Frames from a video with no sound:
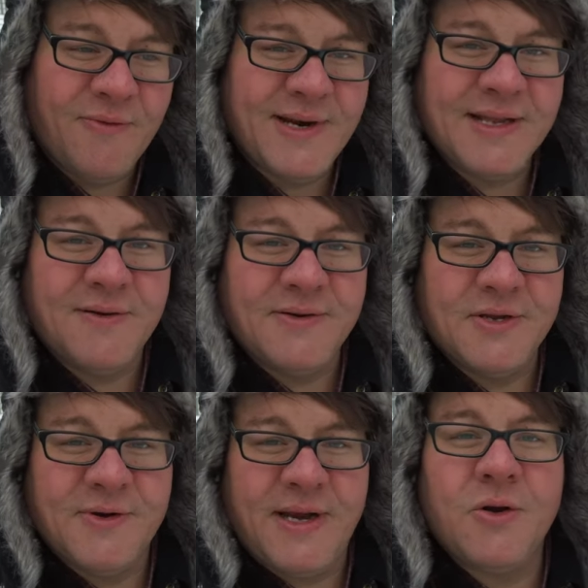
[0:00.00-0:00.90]
when I learned
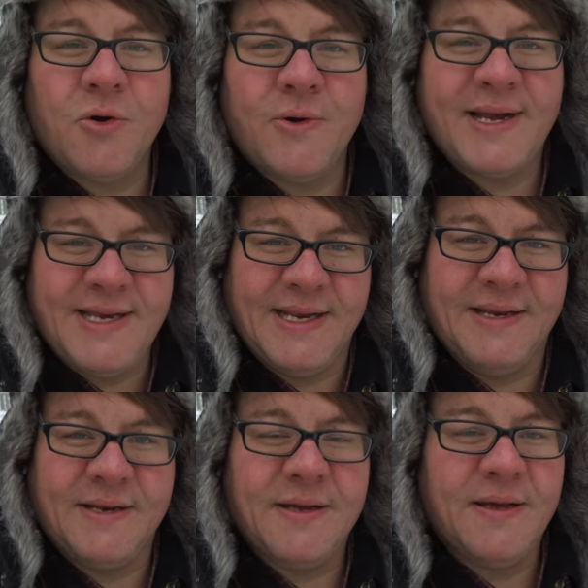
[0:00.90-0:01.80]
to trade? No, I didn't.
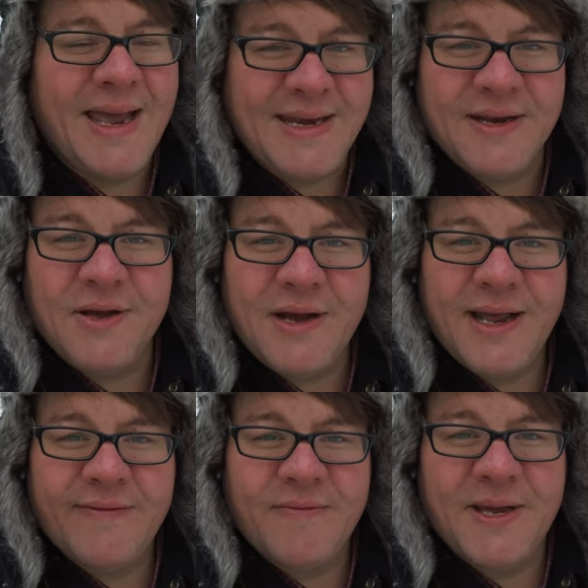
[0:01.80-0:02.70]
I did not
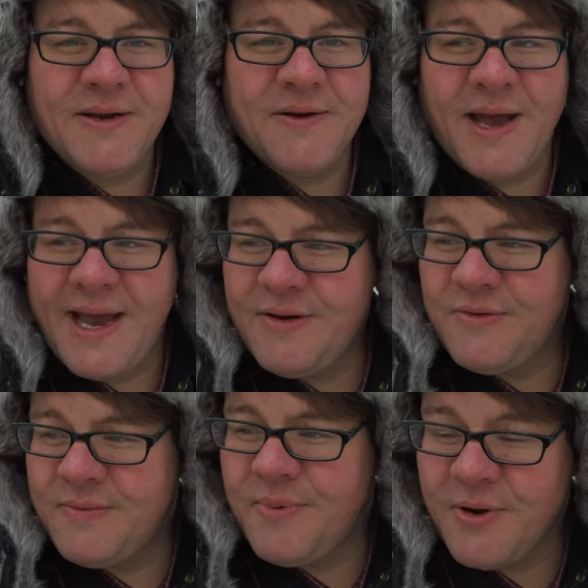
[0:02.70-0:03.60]
have a mentor. I
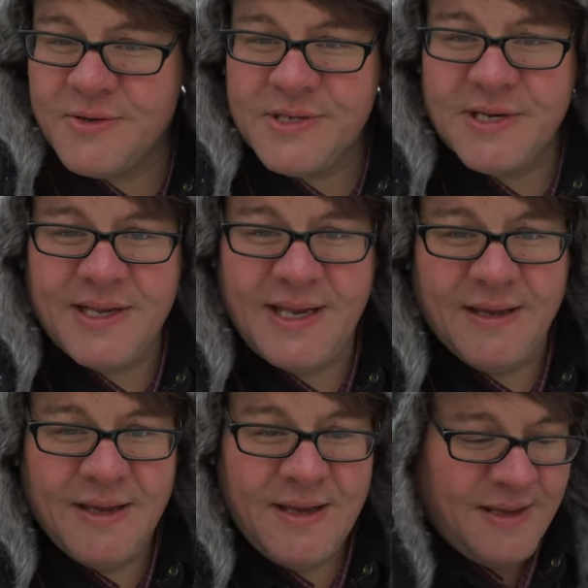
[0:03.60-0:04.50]
don't personally,
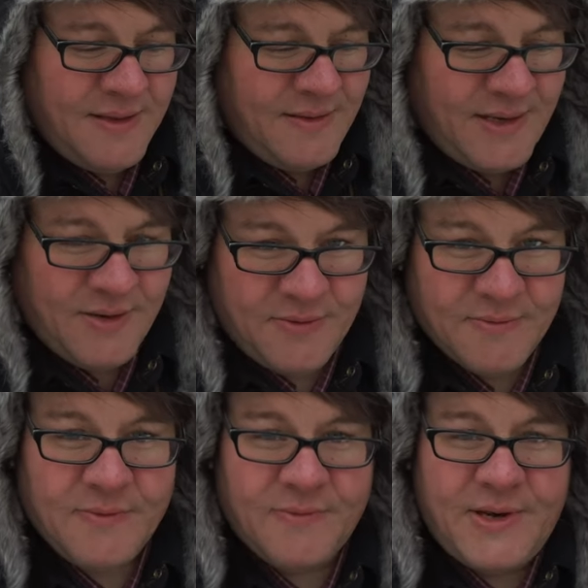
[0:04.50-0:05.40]
you know,
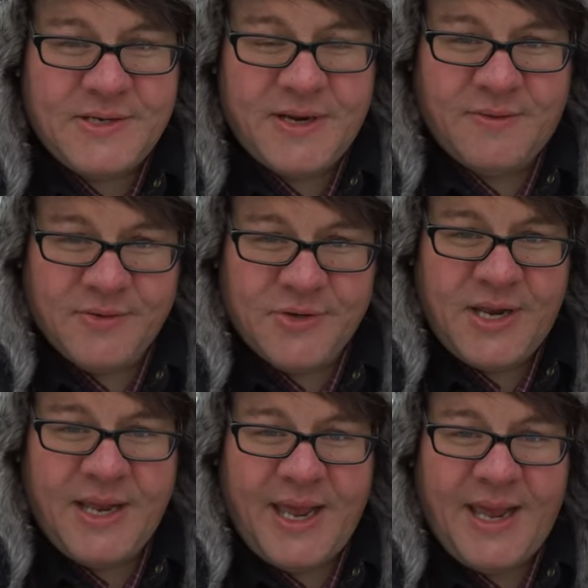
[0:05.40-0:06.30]
reach out and
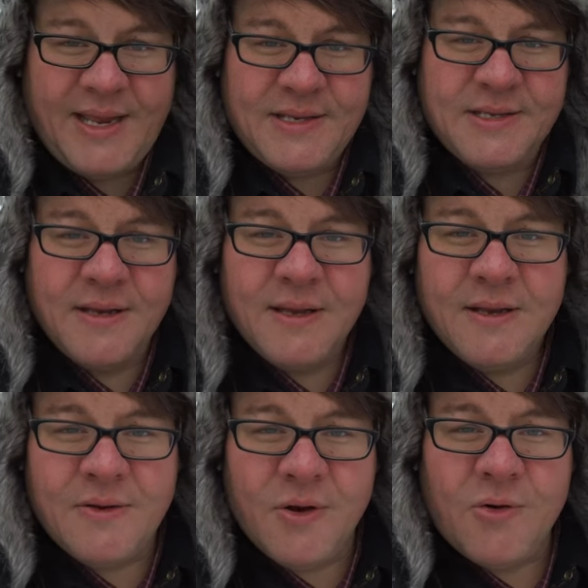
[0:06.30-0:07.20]
shake hands
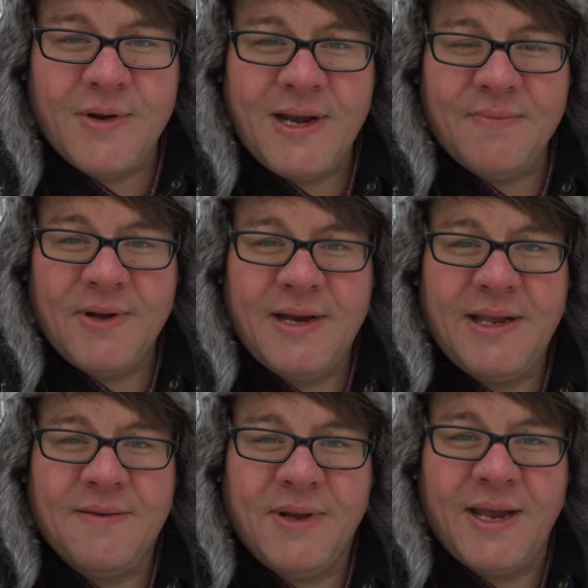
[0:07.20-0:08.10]
know
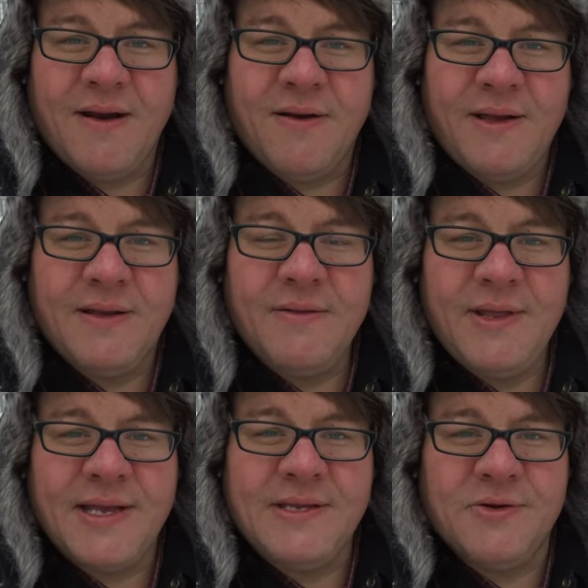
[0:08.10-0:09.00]
anybody in my area
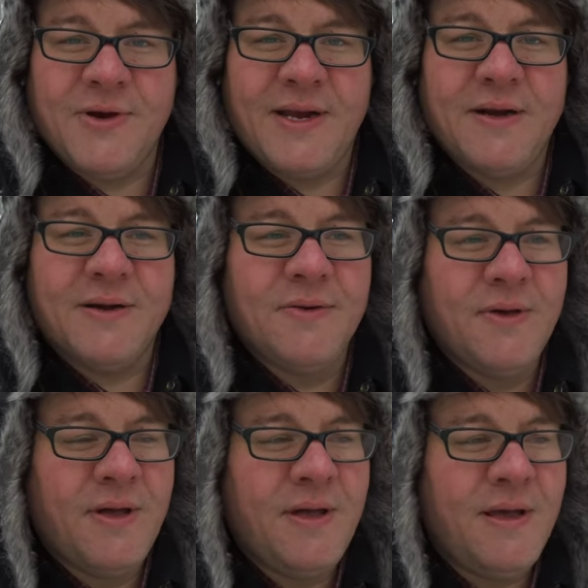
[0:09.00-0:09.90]
that's a trader.
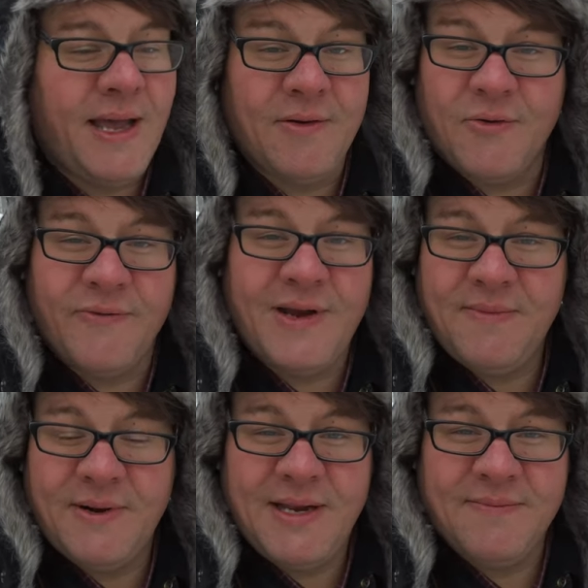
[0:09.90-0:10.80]
I don't know of
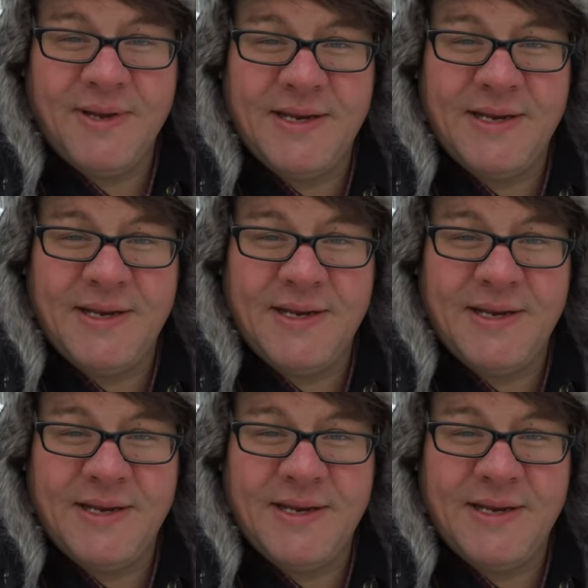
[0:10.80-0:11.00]
anybody in my